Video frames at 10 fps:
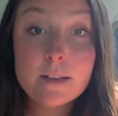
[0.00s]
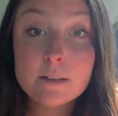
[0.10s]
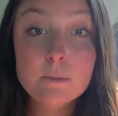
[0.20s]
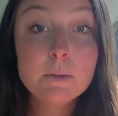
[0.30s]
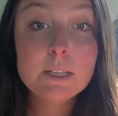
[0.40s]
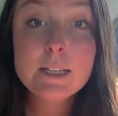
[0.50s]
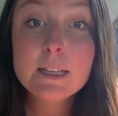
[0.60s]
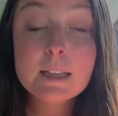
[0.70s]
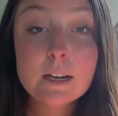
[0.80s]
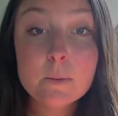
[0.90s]
is
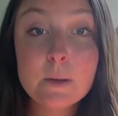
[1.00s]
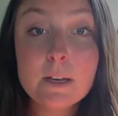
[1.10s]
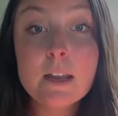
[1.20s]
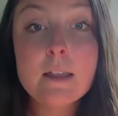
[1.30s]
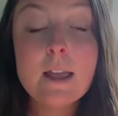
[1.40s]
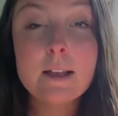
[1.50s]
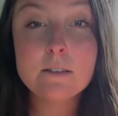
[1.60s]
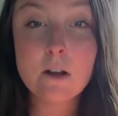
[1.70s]
completely their opinion. That is